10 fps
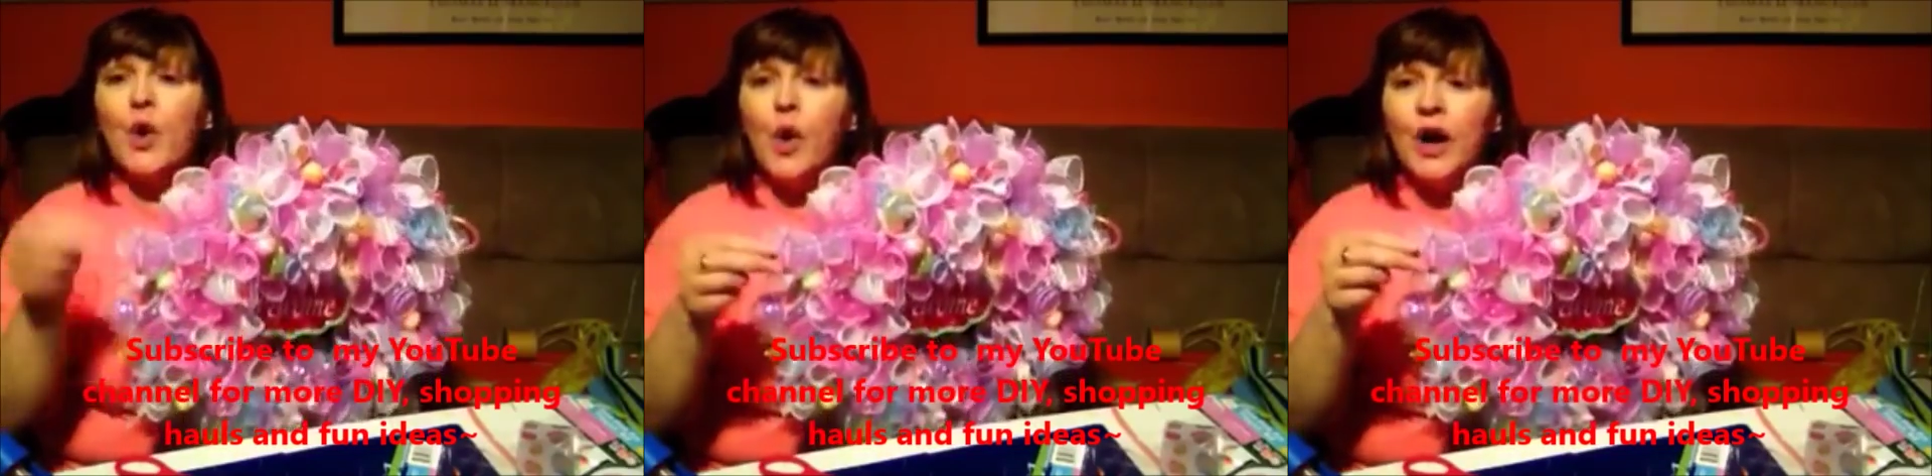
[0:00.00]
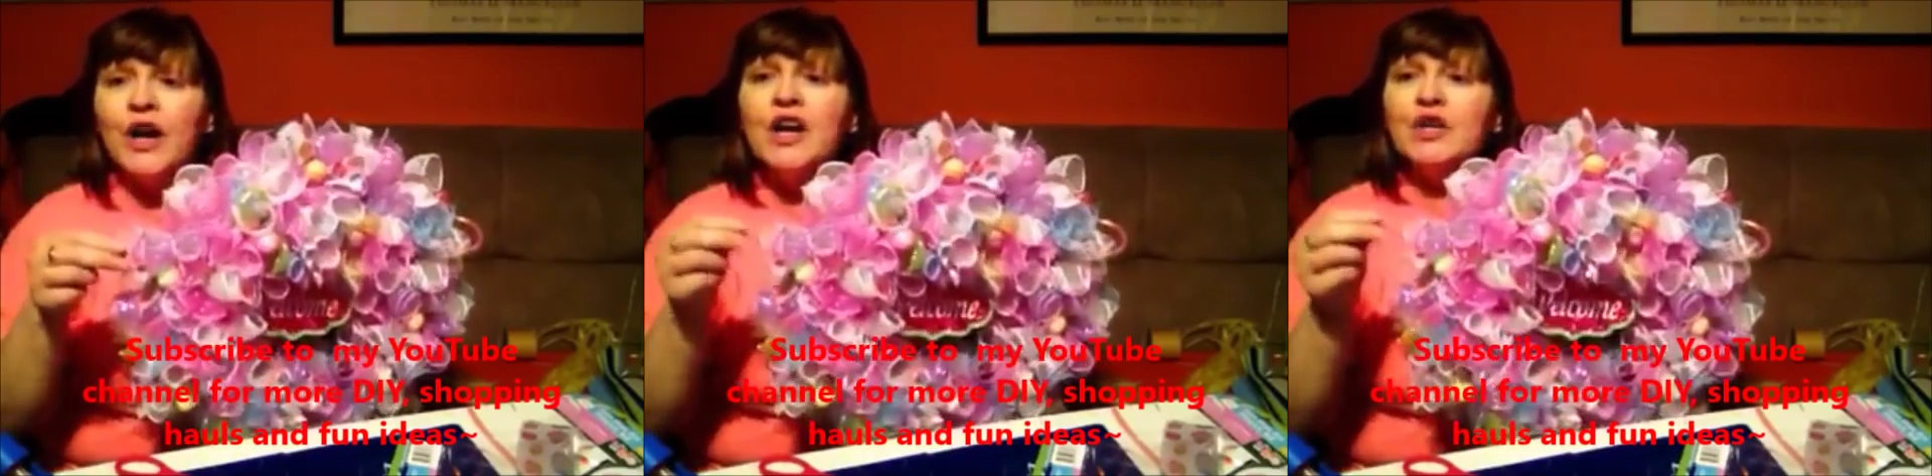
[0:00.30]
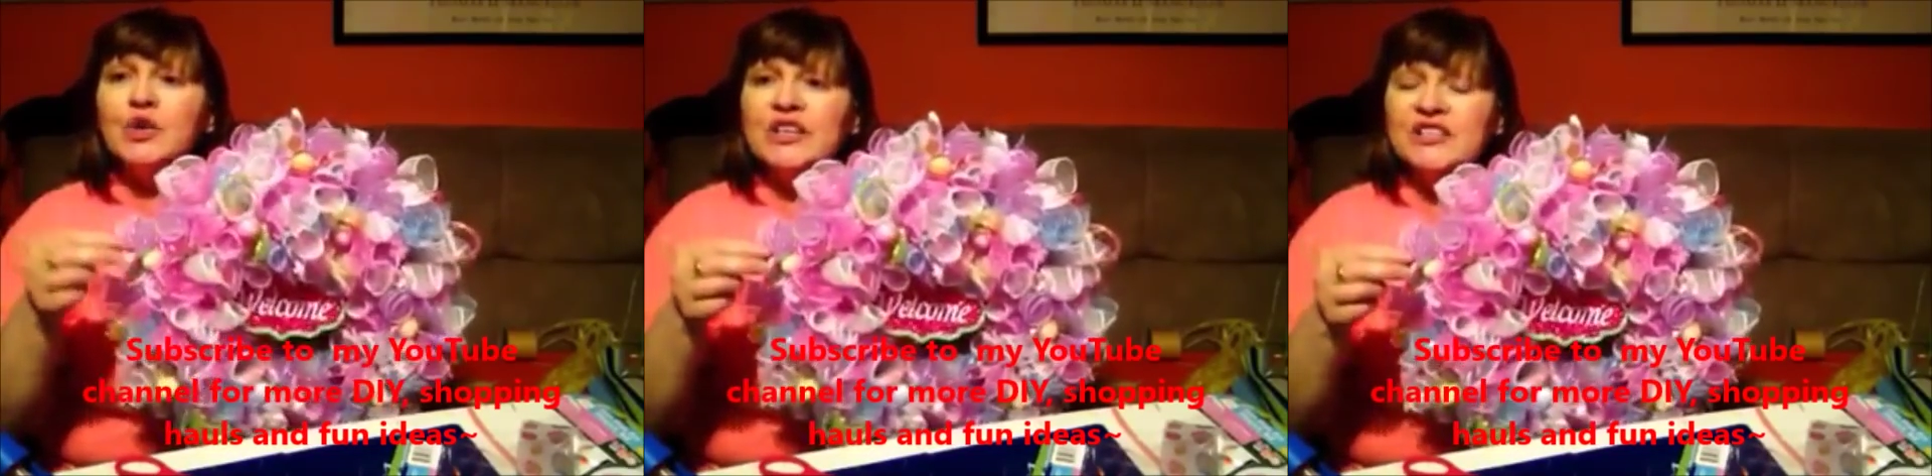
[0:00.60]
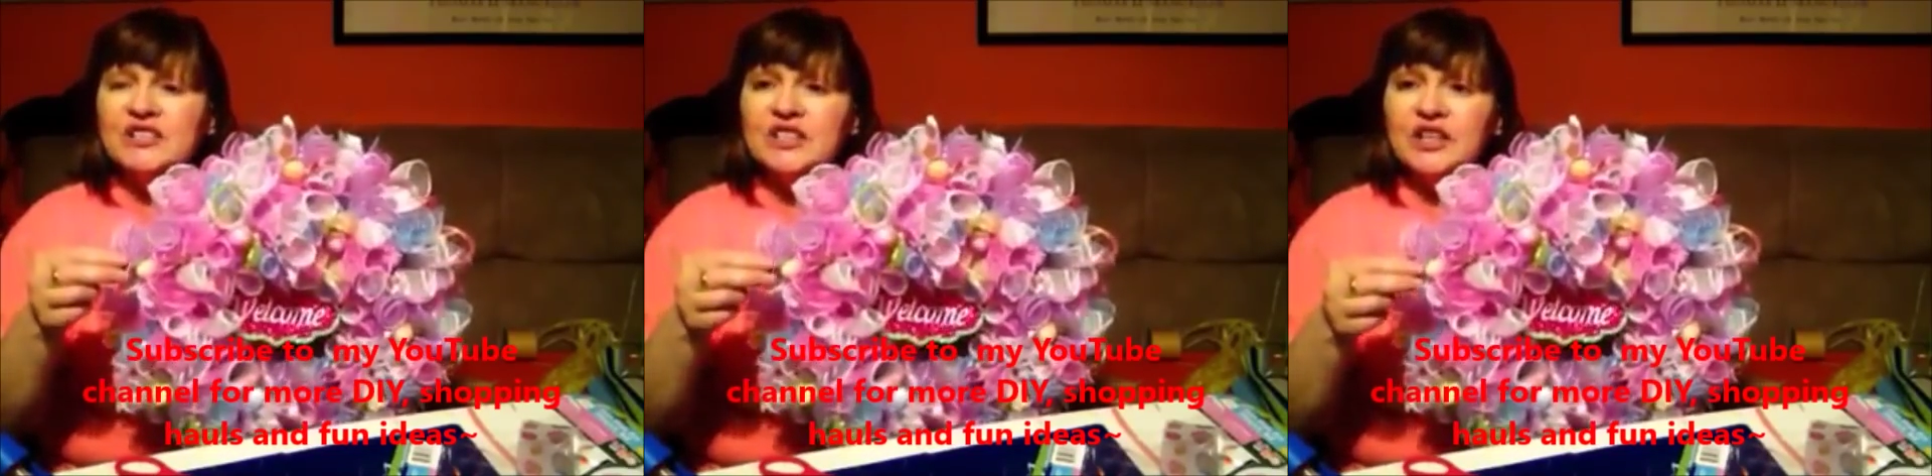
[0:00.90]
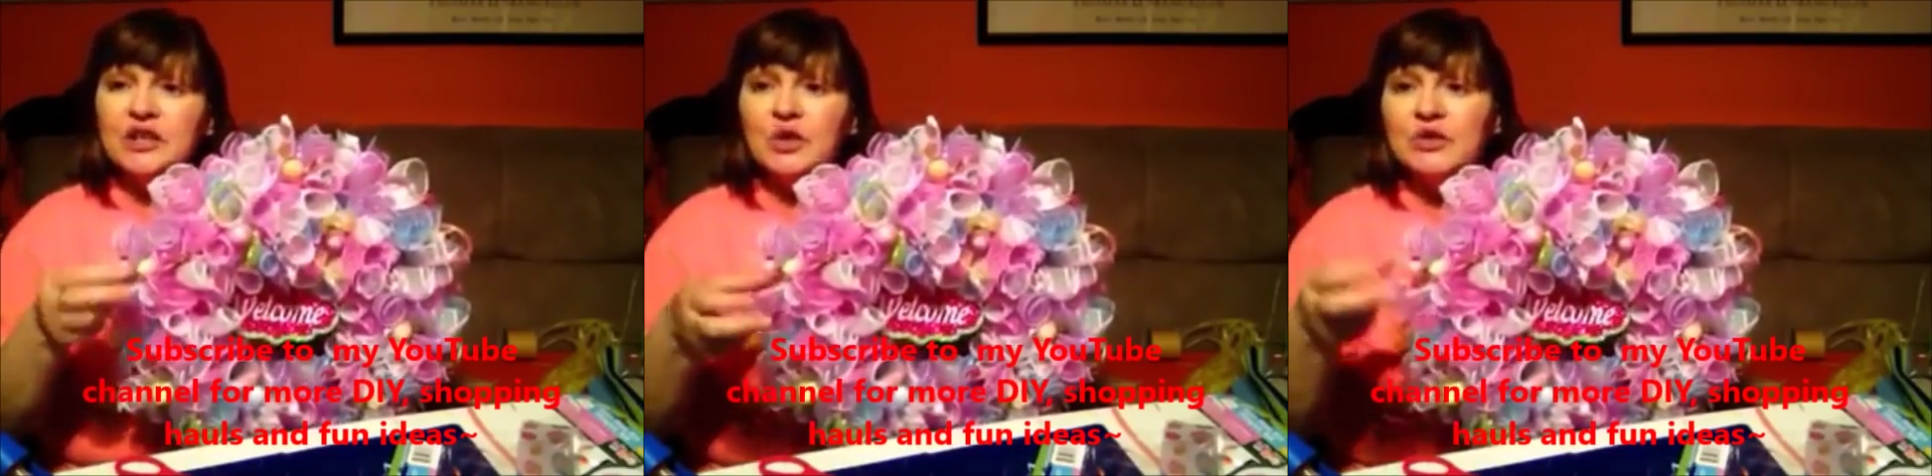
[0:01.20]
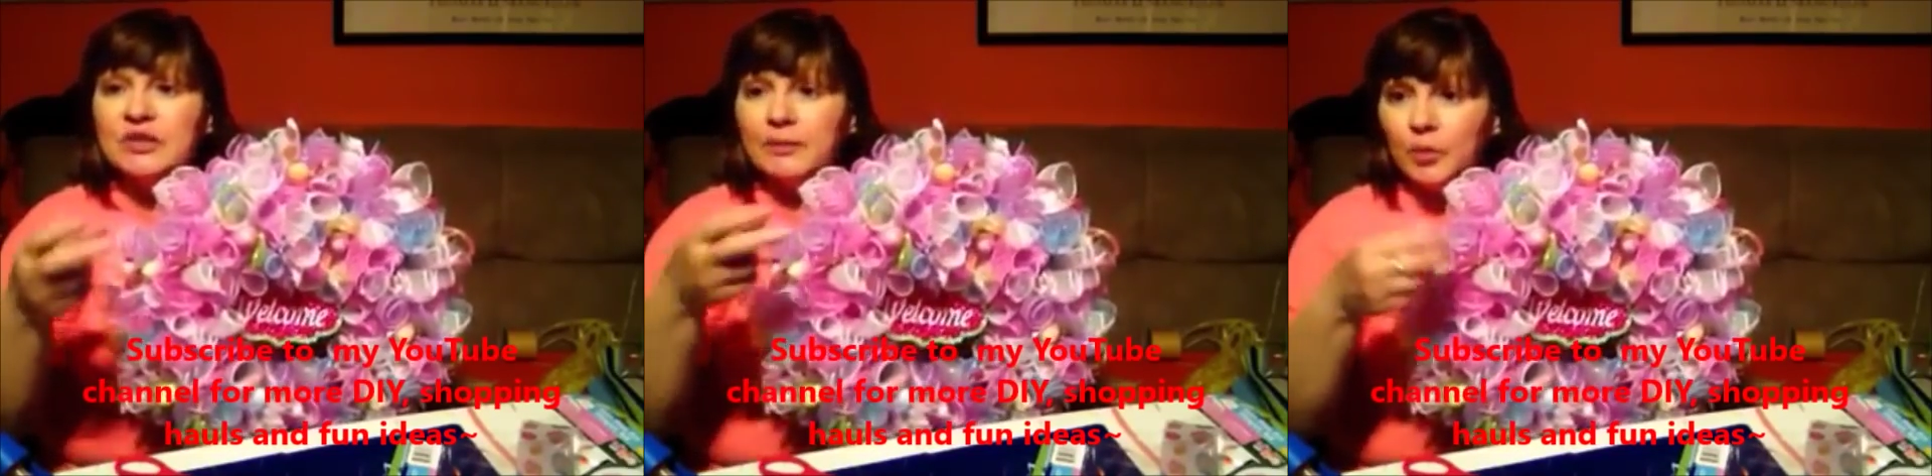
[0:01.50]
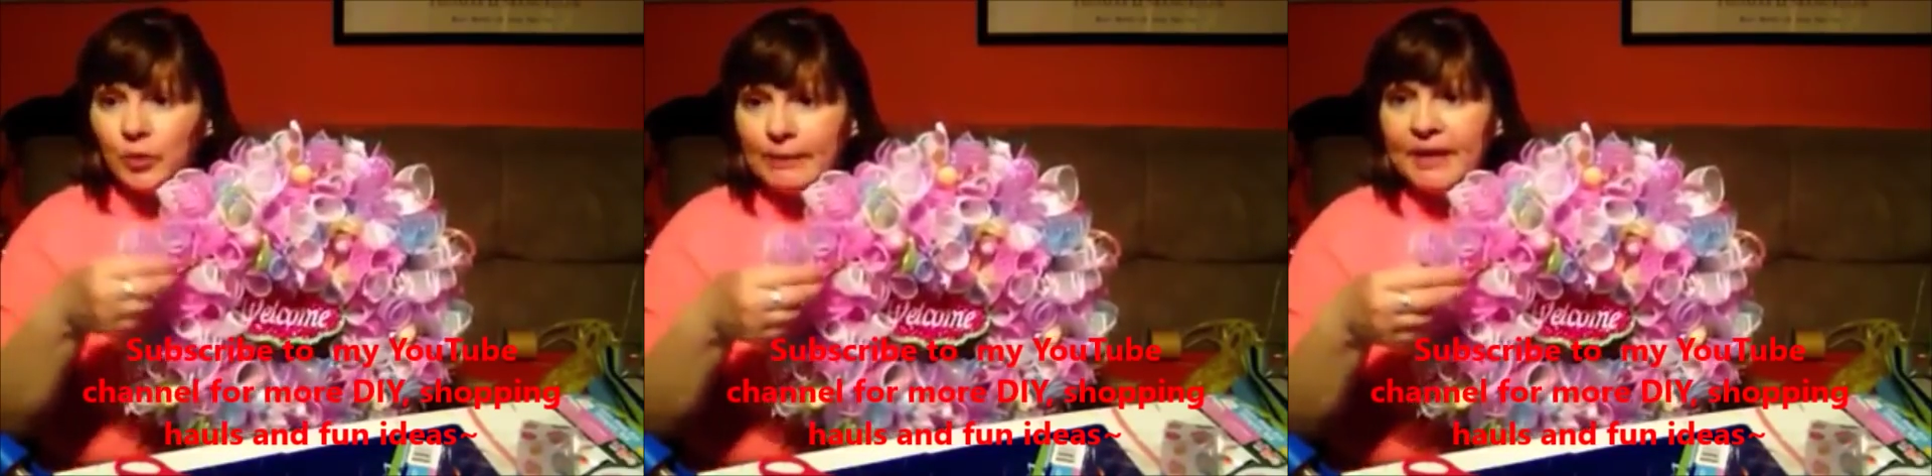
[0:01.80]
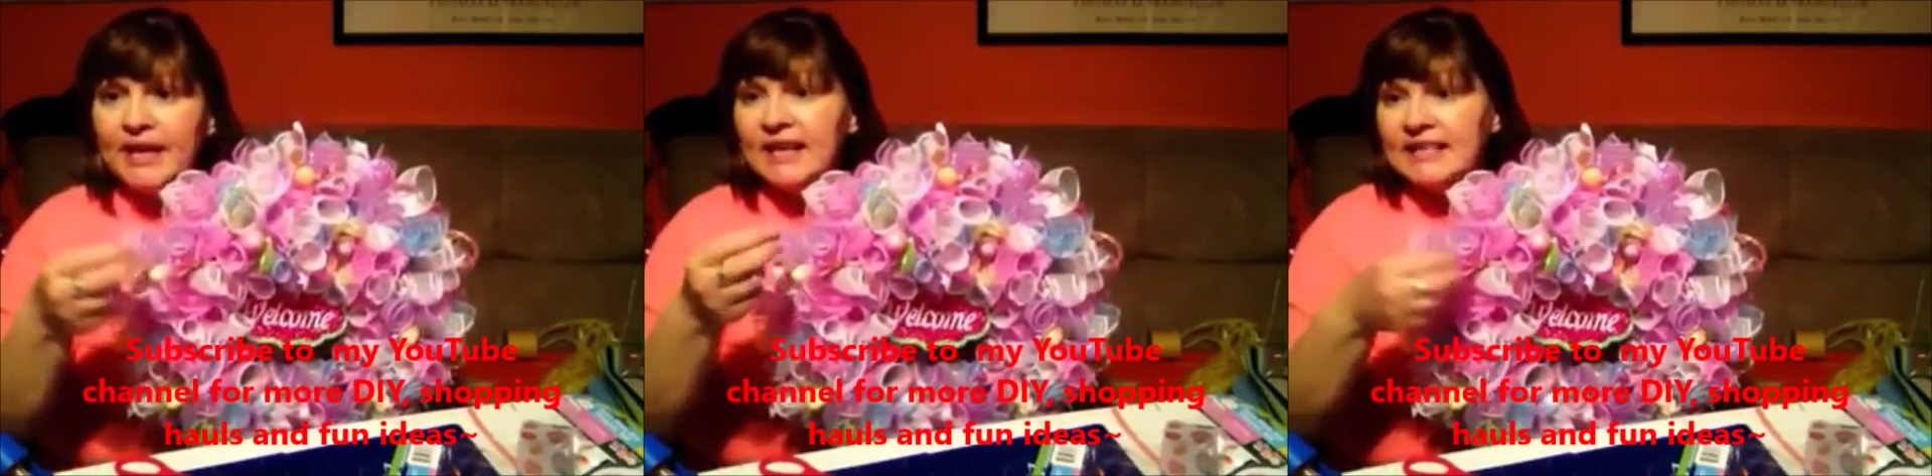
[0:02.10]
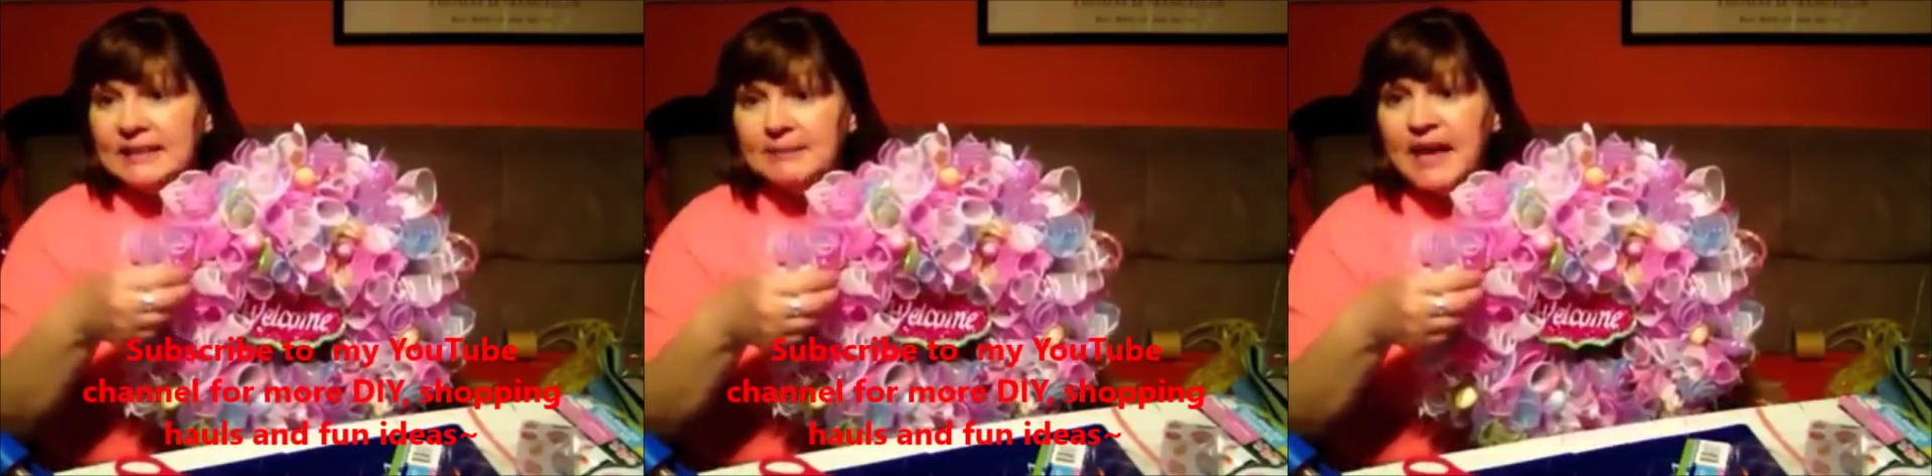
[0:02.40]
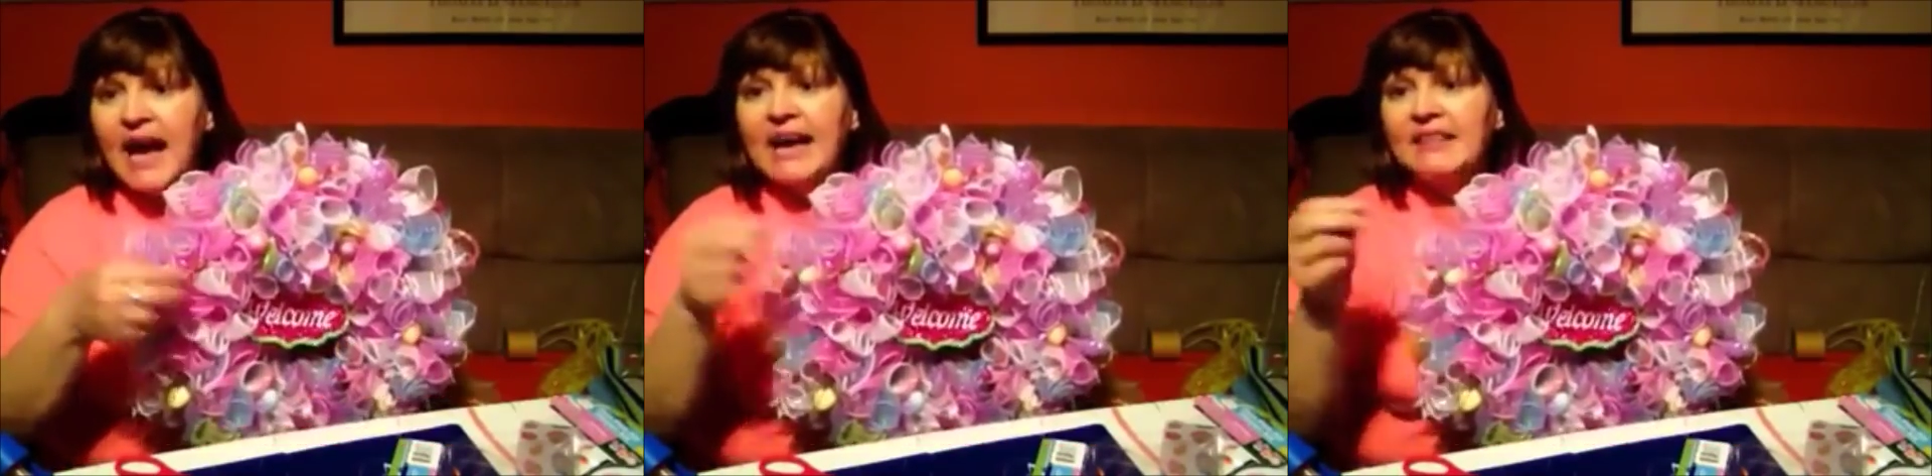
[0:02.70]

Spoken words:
or you can just include some ribbon and a zip tie,